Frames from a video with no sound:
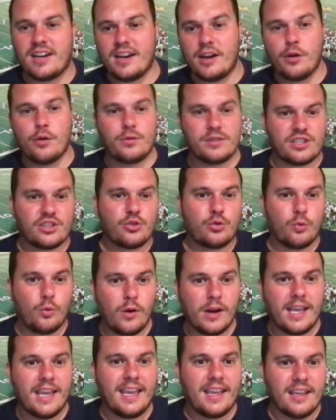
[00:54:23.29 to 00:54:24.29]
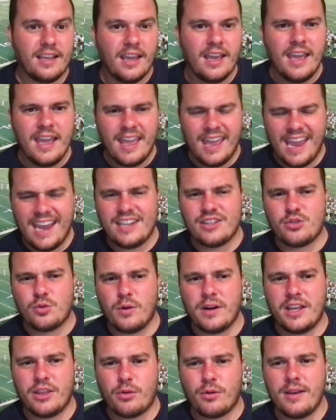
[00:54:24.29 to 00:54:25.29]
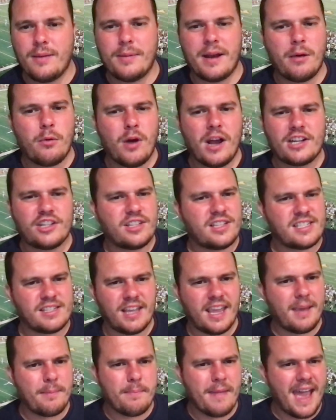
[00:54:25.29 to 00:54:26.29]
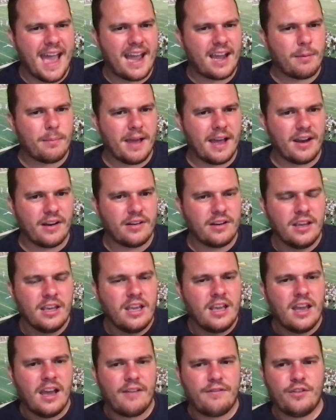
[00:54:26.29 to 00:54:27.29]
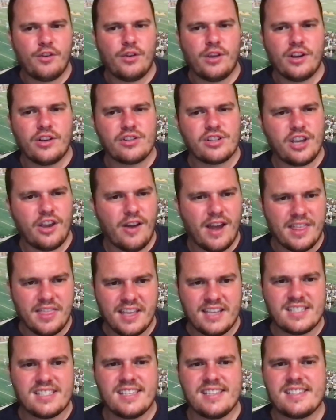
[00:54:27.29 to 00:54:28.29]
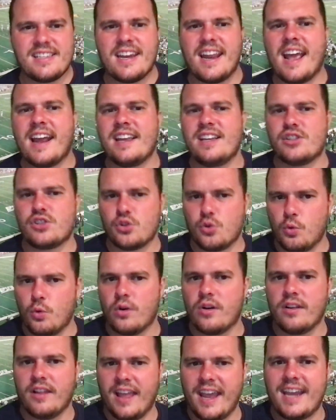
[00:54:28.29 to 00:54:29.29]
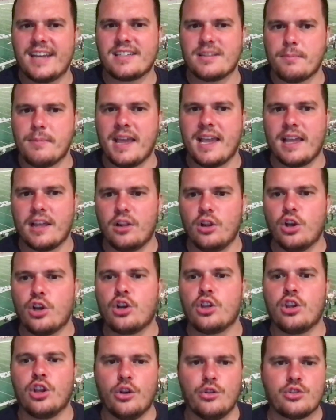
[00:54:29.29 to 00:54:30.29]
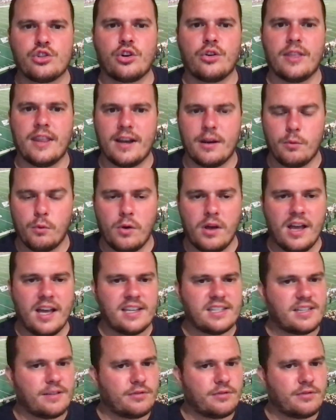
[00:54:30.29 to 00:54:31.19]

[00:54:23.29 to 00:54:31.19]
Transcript: I know it was 28-23, but I watched this game back about a few years ago. I think Cincinnati scored late to make it look closer than it was.